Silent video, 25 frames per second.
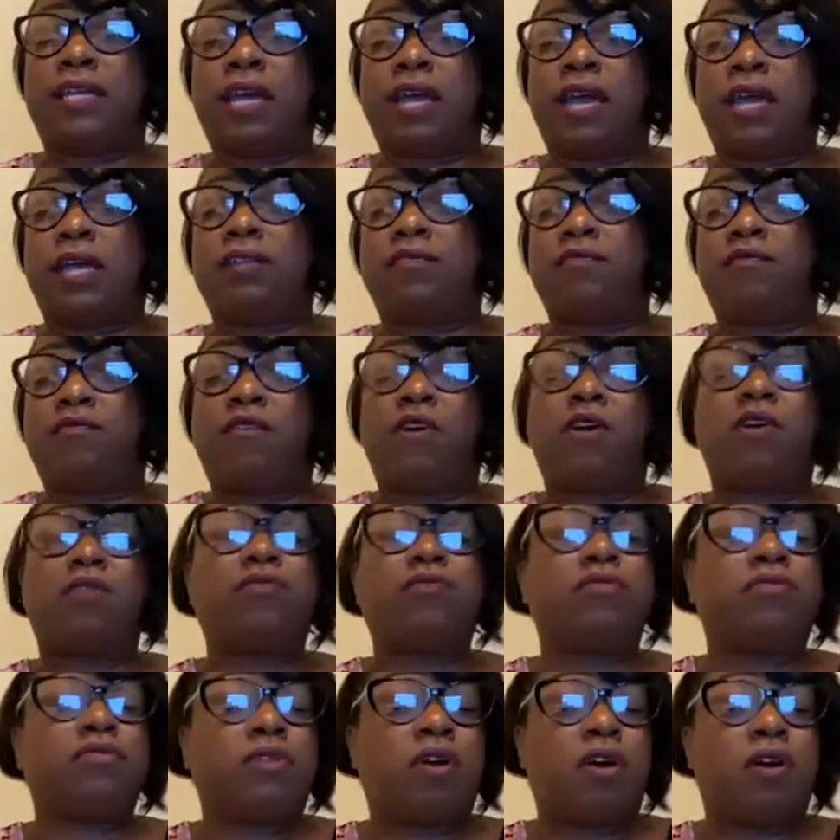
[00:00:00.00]
gotten
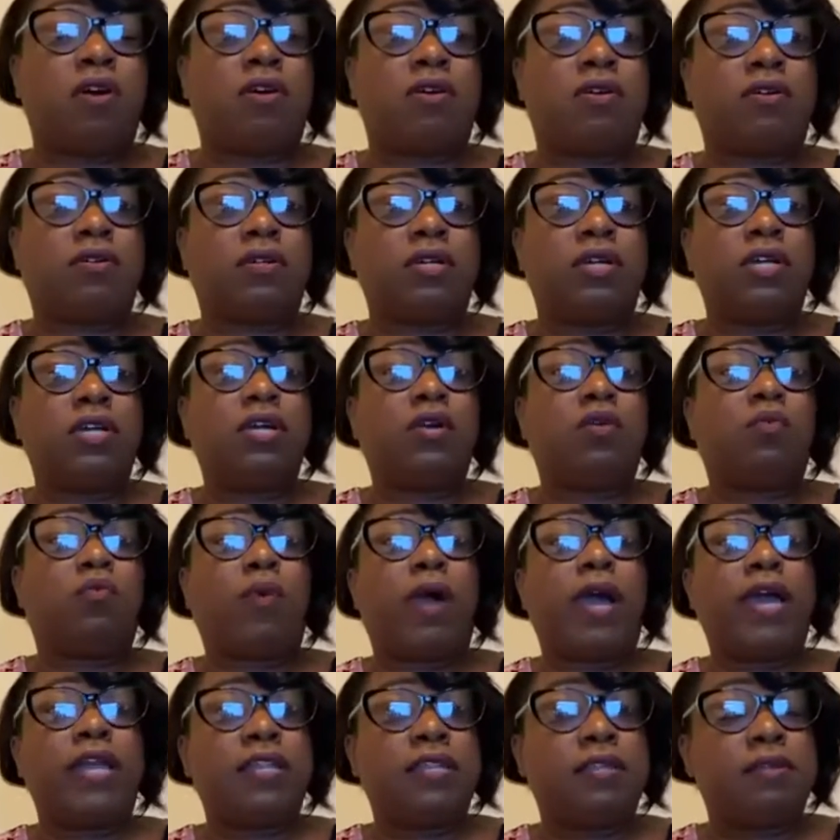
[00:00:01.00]
farther along
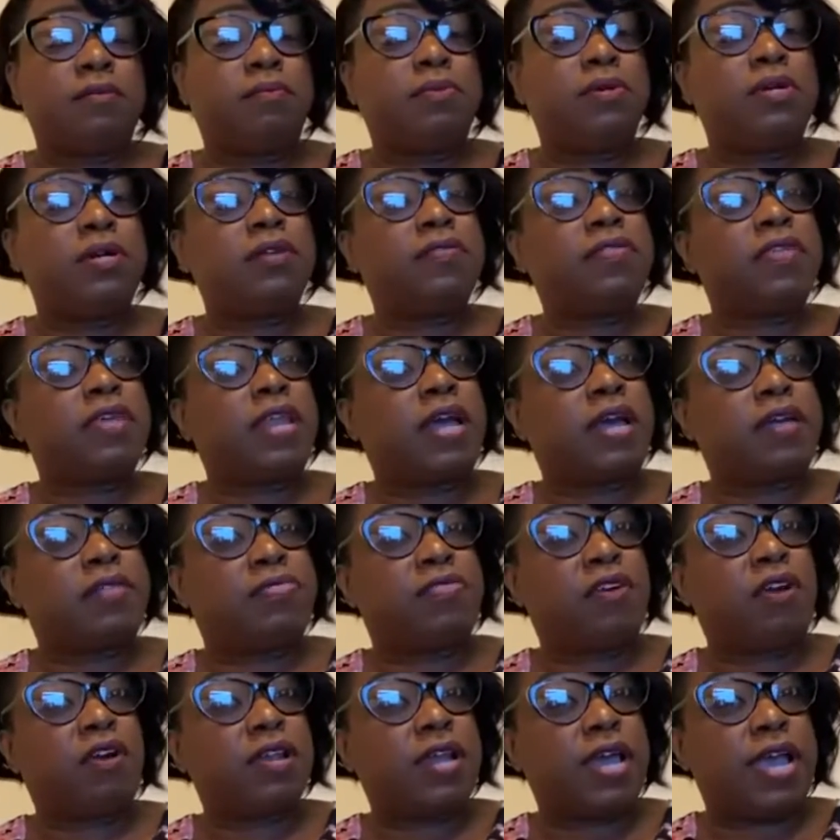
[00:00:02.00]
writing the book than I
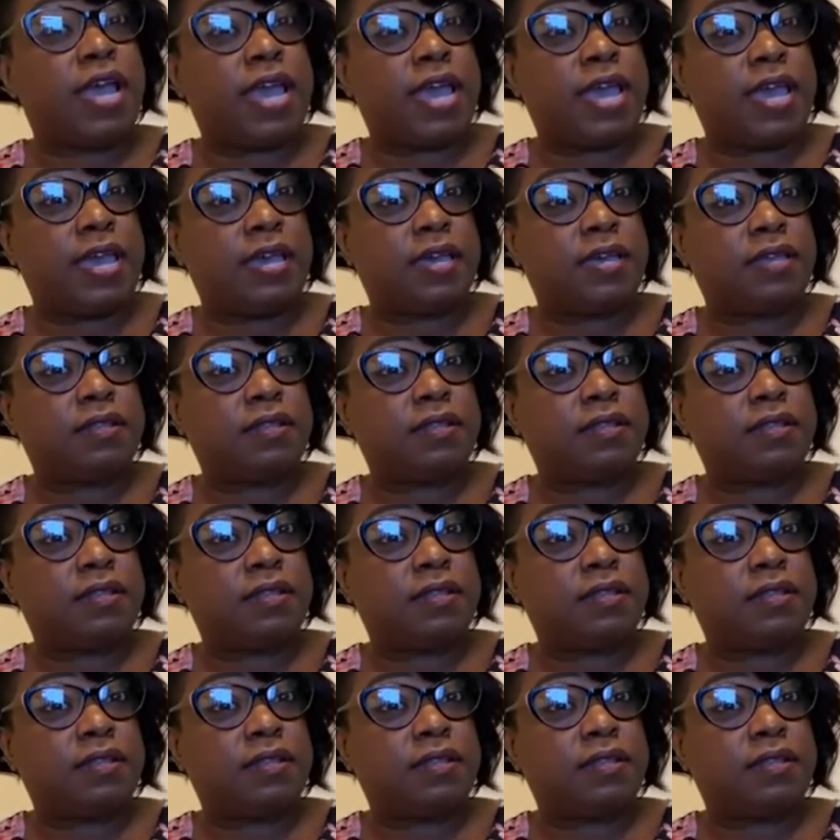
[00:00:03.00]
thought I had.